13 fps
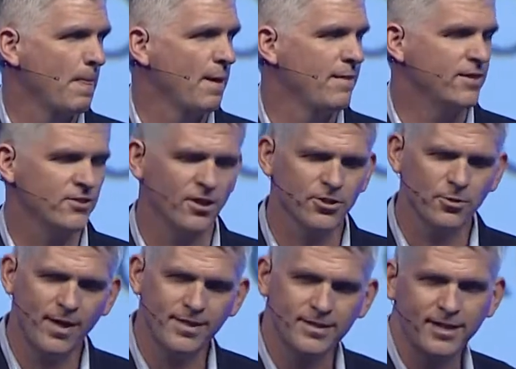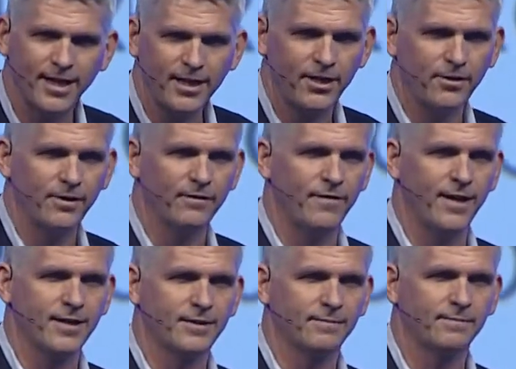And this also had a secondary
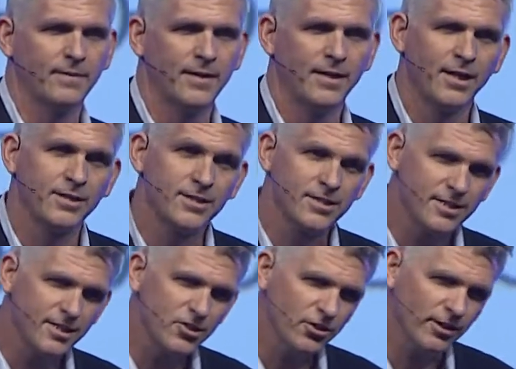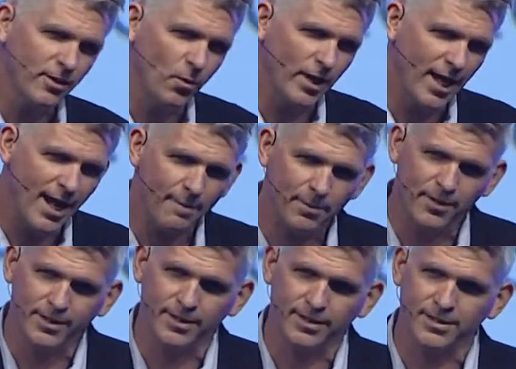effect, because essentially what
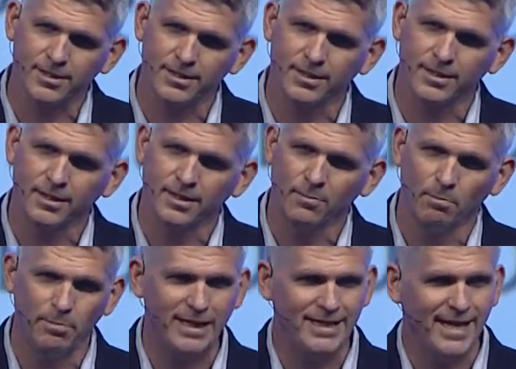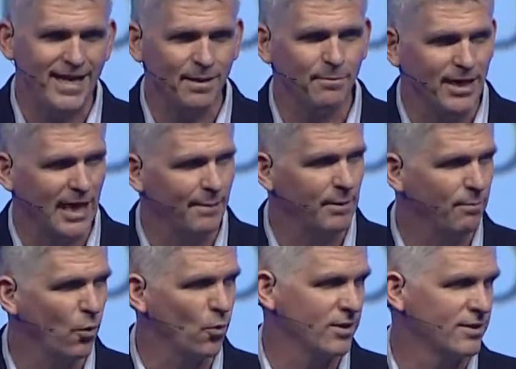happened is big data became
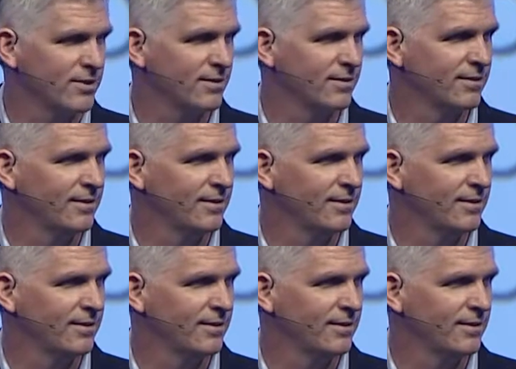important